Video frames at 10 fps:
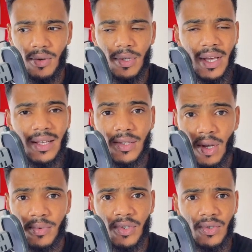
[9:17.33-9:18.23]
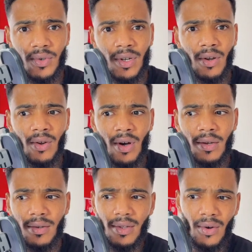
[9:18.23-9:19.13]
gets substituted a lot,
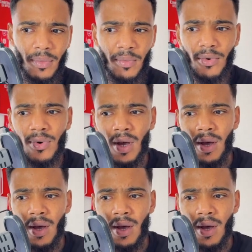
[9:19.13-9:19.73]
and people